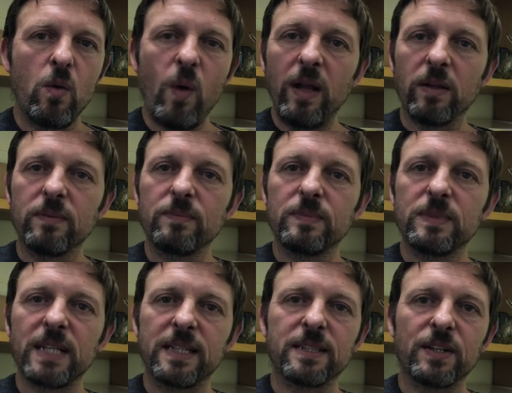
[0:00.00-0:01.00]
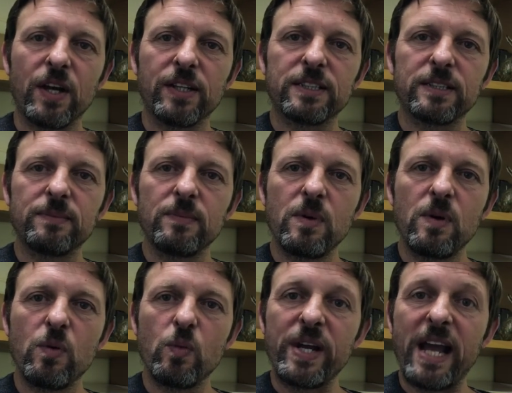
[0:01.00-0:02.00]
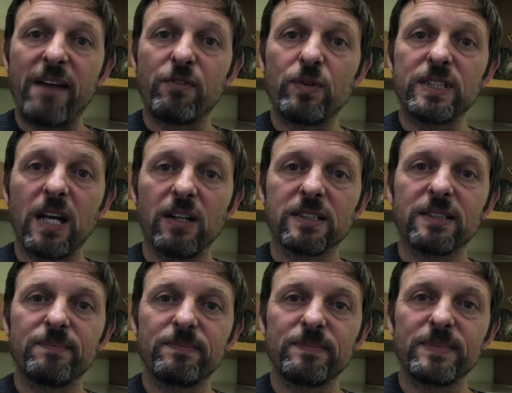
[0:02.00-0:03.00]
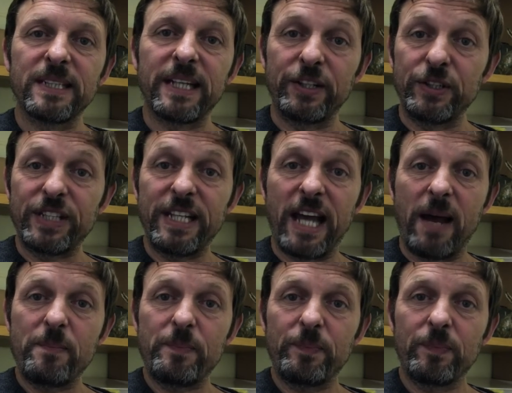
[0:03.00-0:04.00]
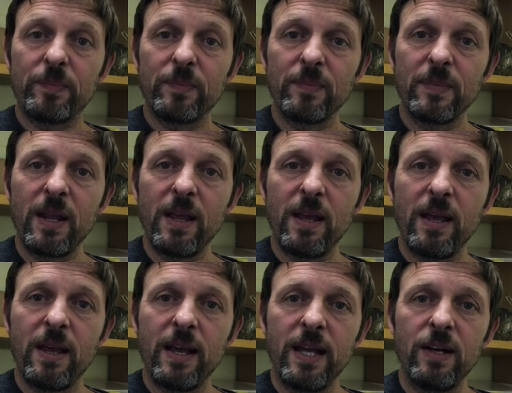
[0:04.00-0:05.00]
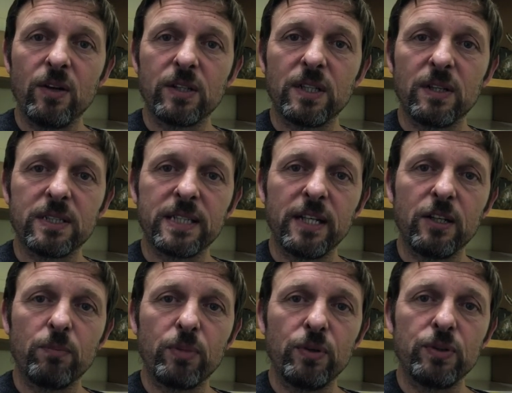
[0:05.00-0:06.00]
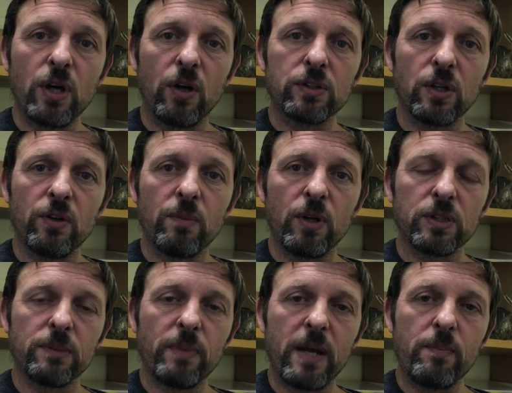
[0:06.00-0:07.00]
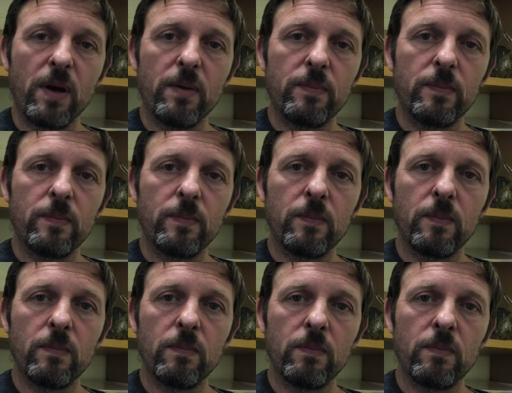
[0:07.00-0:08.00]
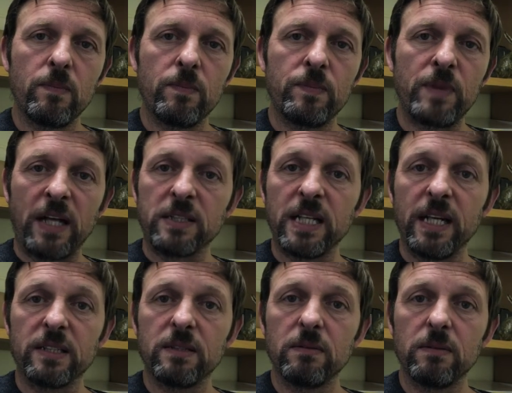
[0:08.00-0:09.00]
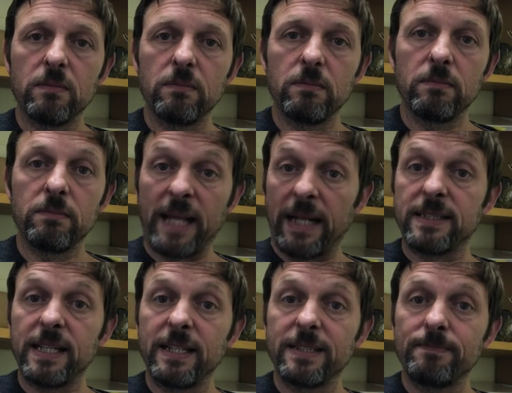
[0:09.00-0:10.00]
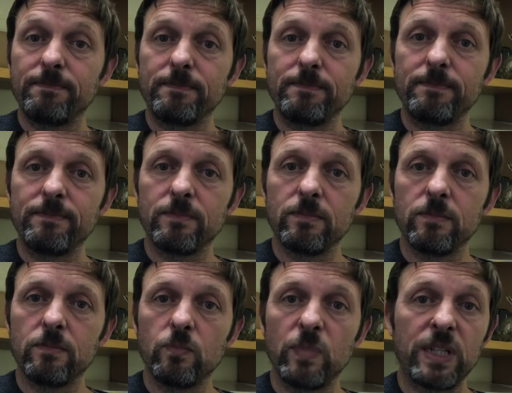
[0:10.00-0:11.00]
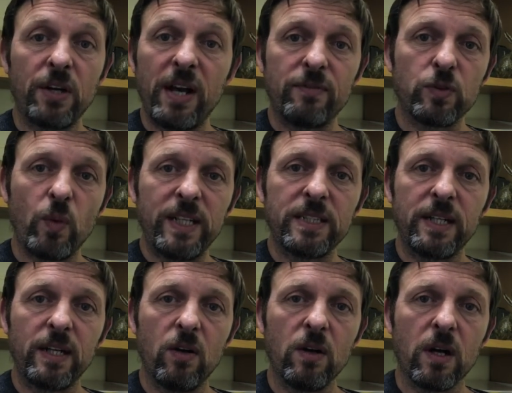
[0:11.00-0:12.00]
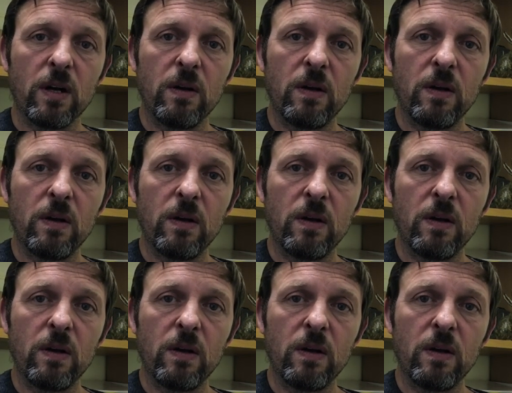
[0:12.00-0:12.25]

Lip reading: "Well," says the nurse, "we have a result. Can you see that?" He looks at the single blue dot on the blotting paper. "That's it. That's it. We don't have to wait any longer."